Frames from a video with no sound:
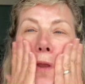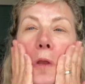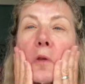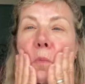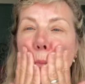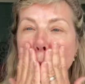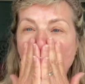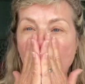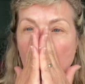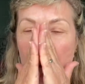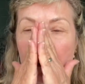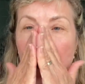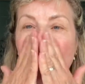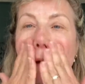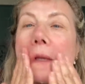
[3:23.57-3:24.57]
is
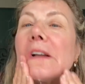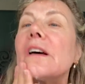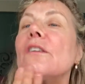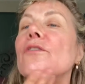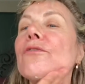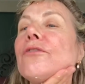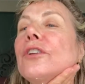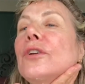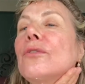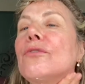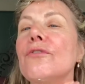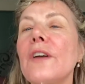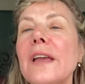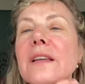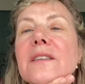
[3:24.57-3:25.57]
perfectly enough for your
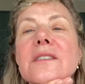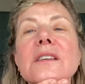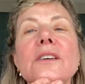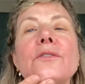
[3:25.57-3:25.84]
face